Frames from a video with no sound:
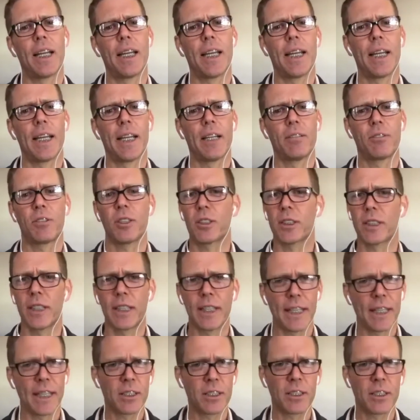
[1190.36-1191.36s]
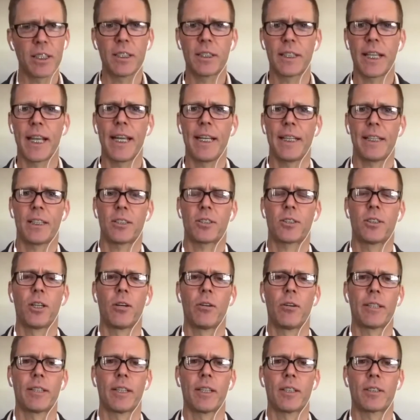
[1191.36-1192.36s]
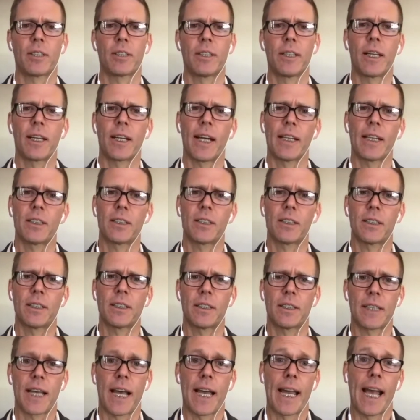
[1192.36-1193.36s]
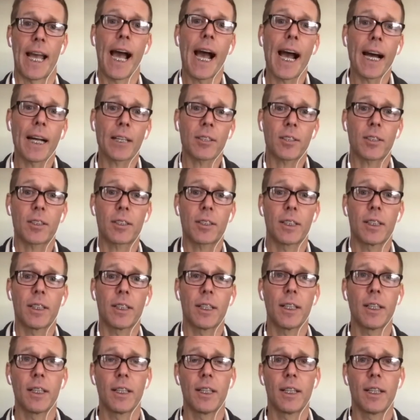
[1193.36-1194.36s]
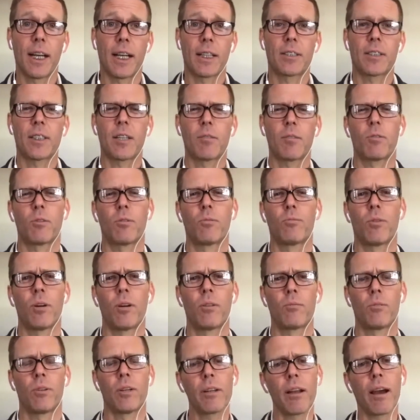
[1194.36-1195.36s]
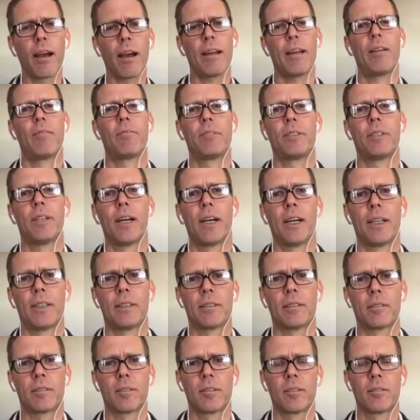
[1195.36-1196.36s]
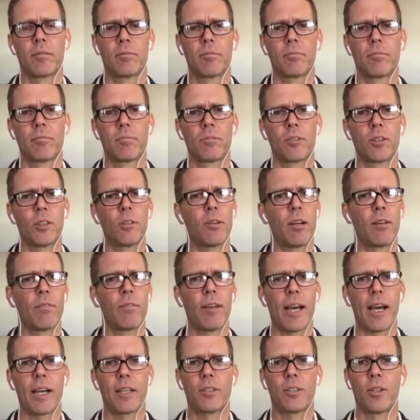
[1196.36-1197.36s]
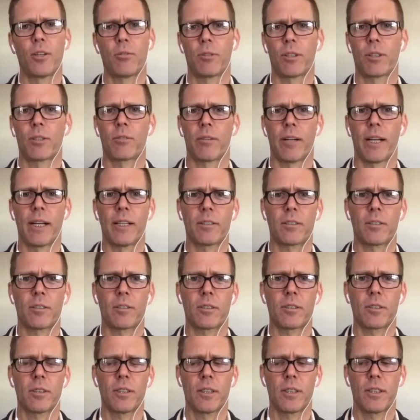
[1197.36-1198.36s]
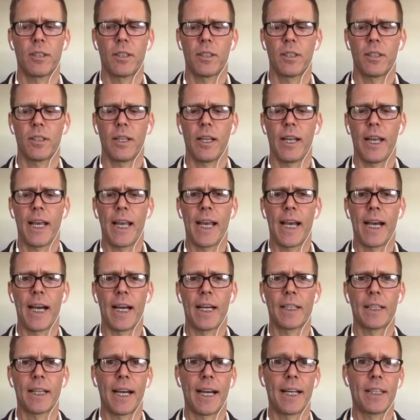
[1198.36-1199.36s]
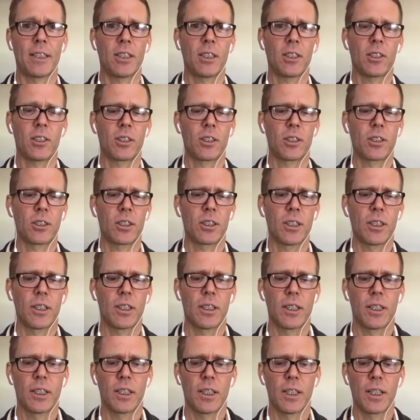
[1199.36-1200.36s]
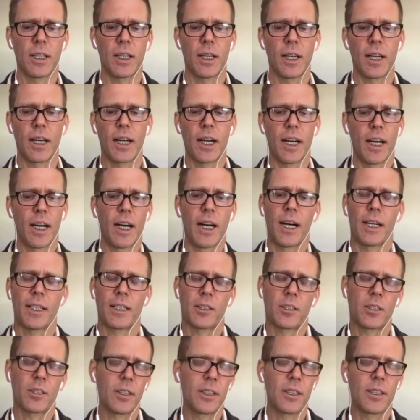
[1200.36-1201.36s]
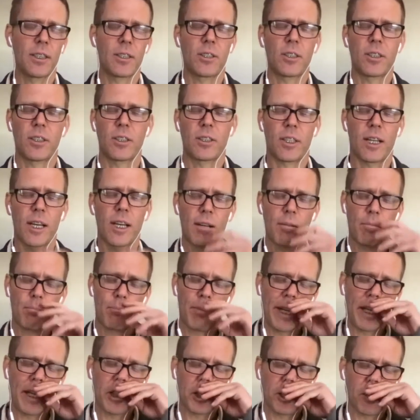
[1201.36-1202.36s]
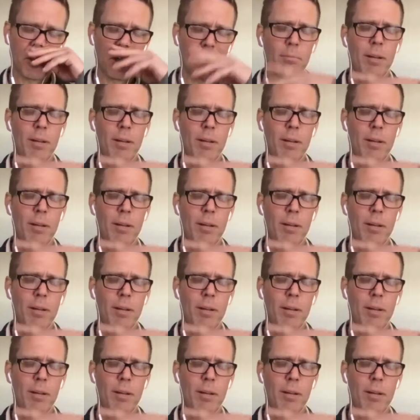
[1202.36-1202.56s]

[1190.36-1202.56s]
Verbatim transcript: it was just an instantaneous knowingness. And then I, I asked, I said, well, what would I have done to have had no regrets? And I just, honestly, this this kind of picture in my